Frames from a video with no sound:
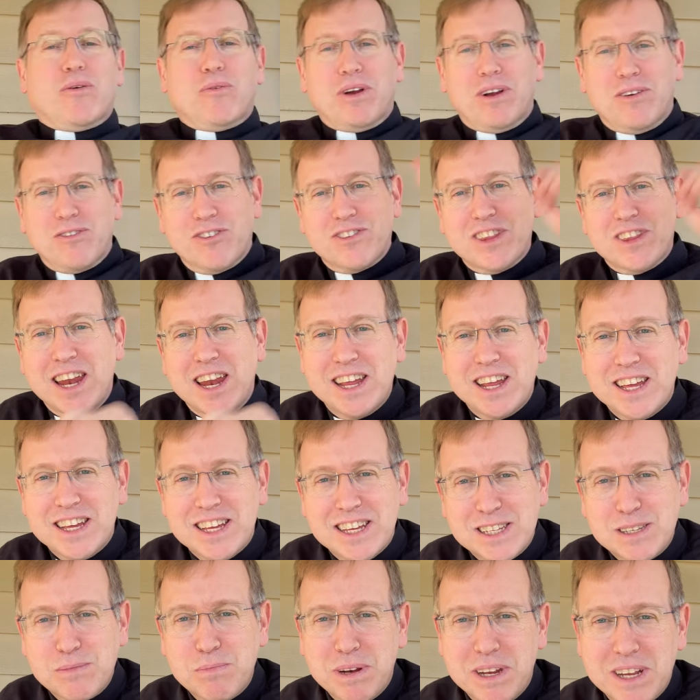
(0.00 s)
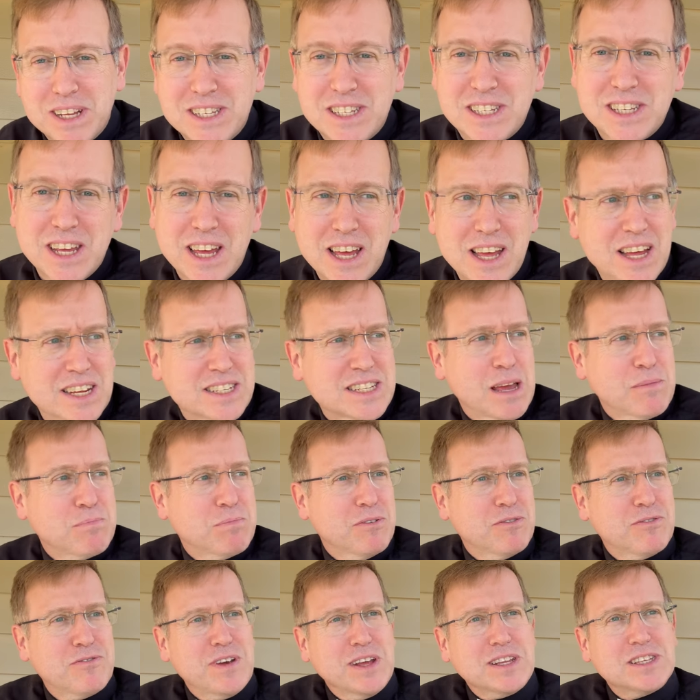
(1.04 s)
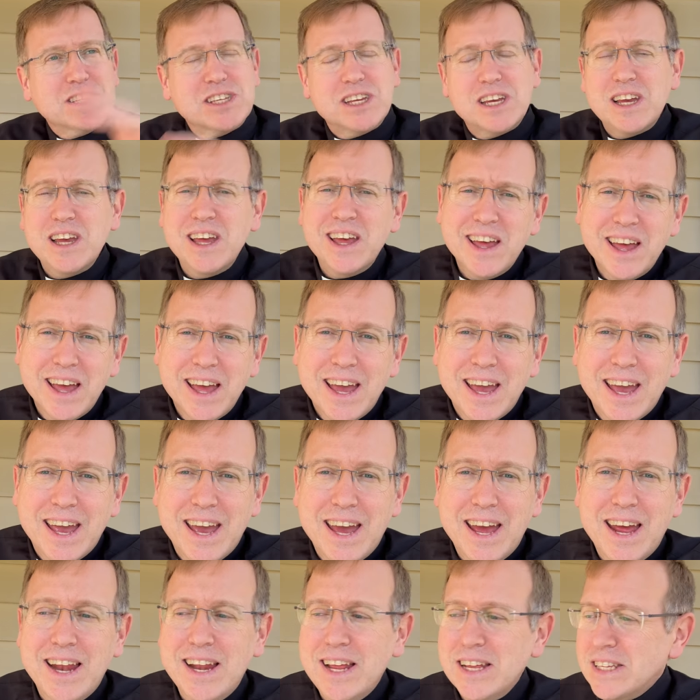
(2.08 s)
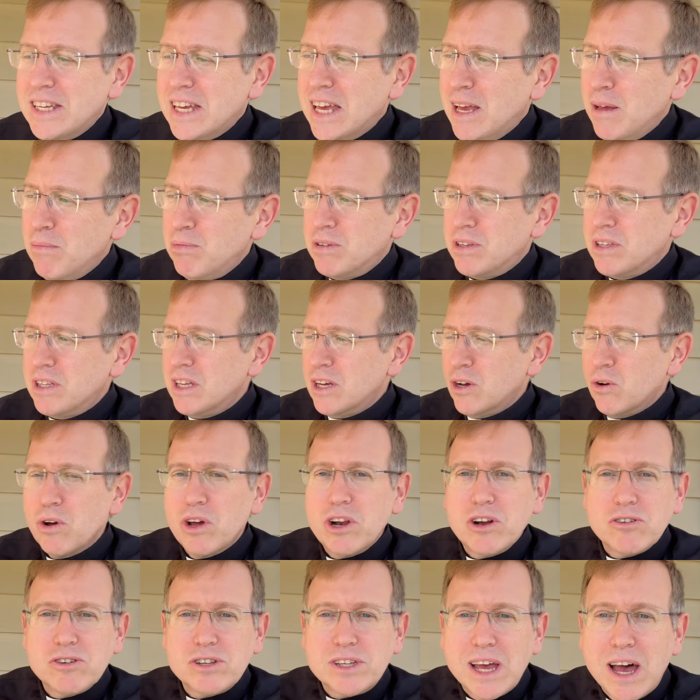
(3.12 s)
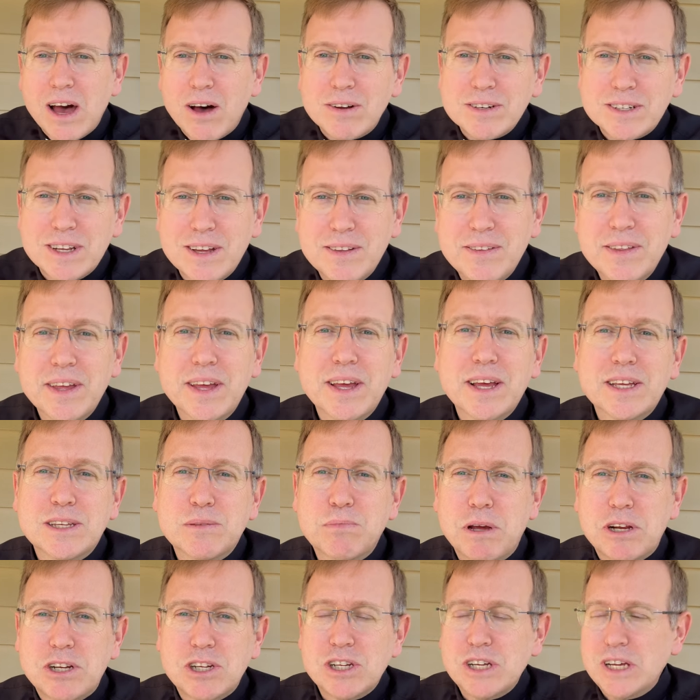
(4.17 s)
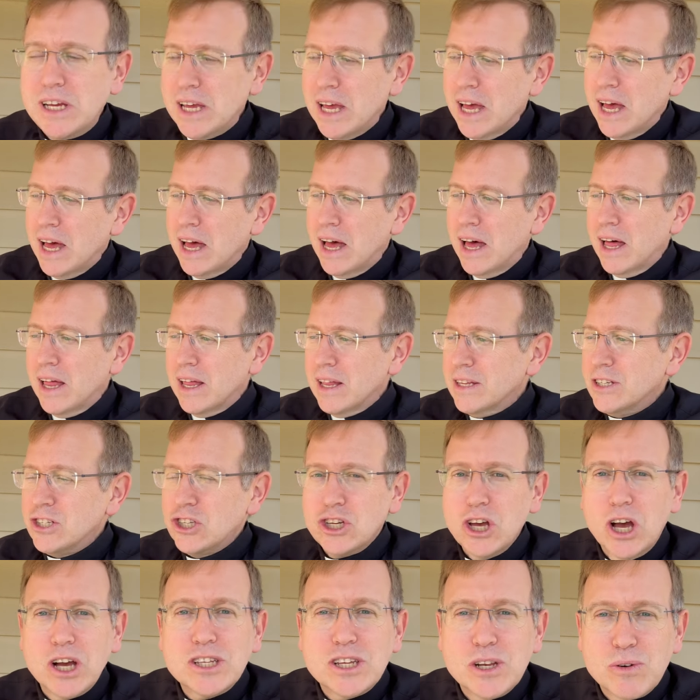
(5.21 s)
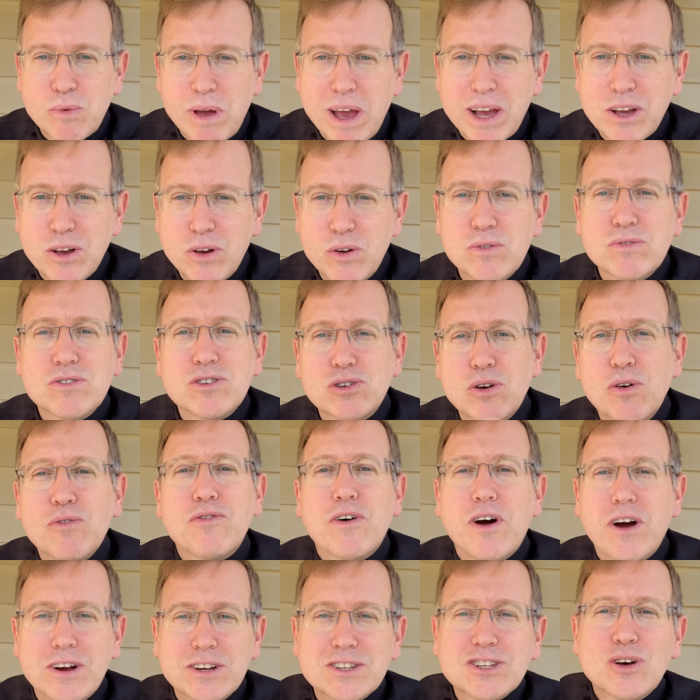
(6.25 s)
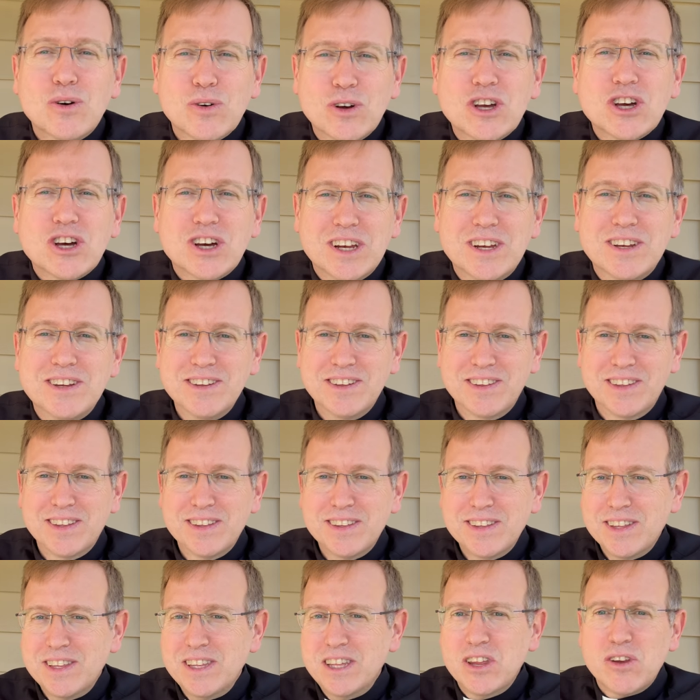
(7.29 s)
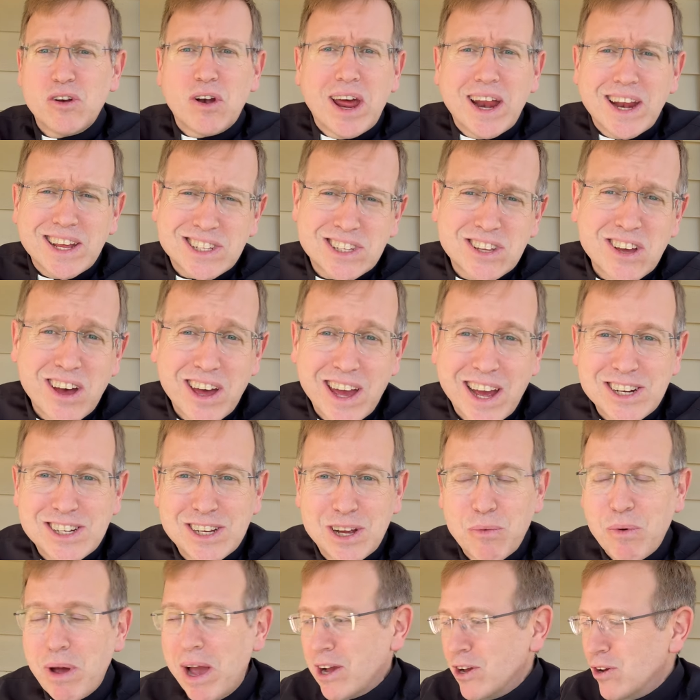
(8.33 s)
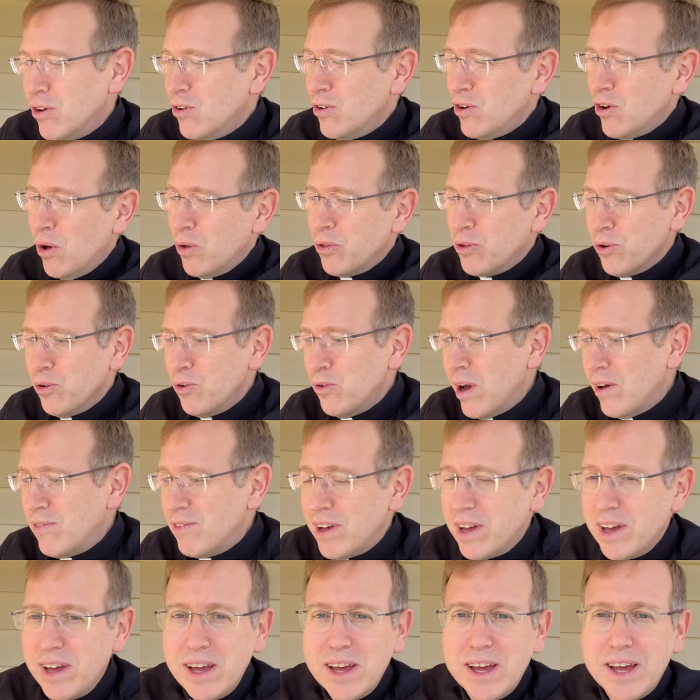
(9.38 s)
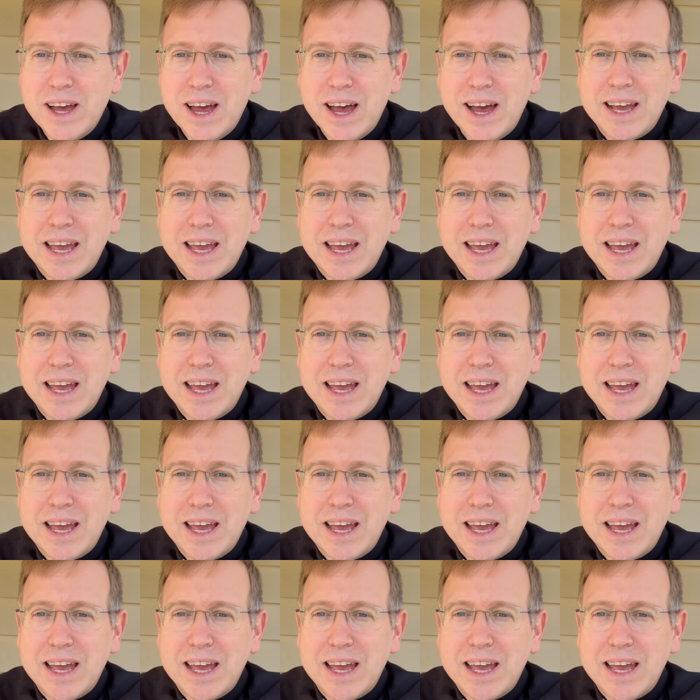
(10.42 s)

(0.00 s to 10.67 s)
or whatever that is, but it's a type of fencing, and it keeps the critters out, especially skunks and raccoons. So far, so good. The other night, I saw actually a raccoon go through. I have a